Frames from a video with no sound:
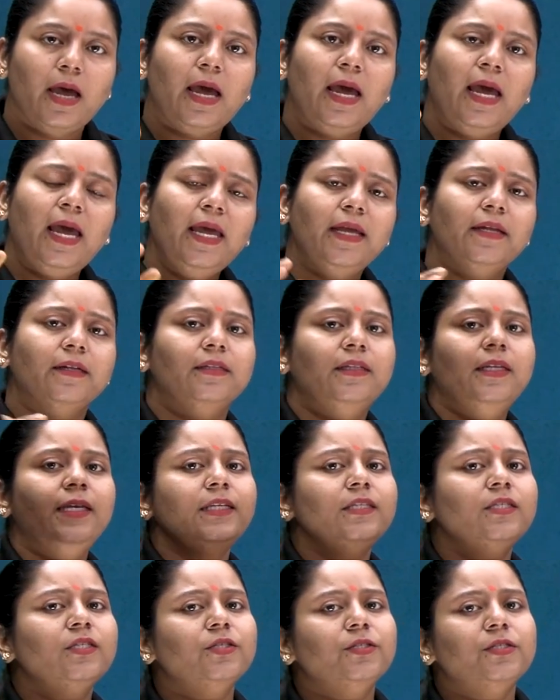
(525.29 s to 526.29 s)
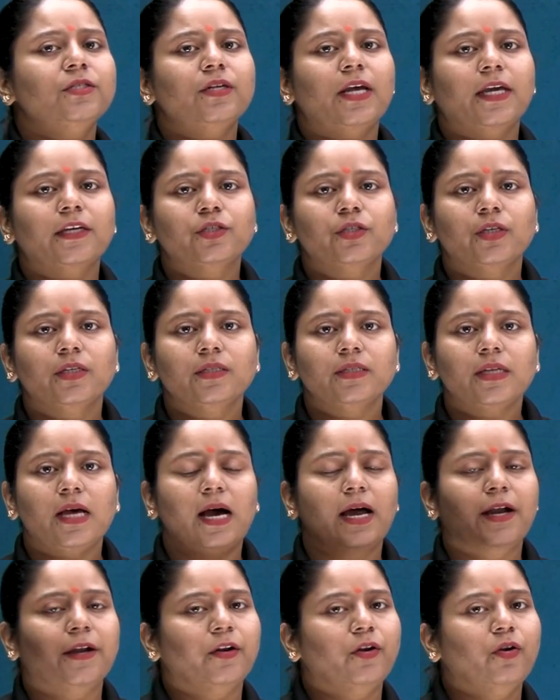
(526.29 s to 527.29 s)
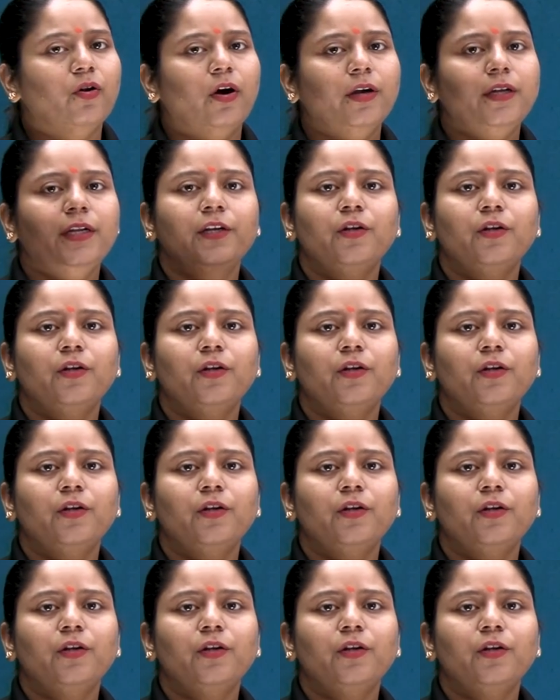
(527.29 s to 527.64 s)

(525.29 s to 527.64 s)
and these distractions are not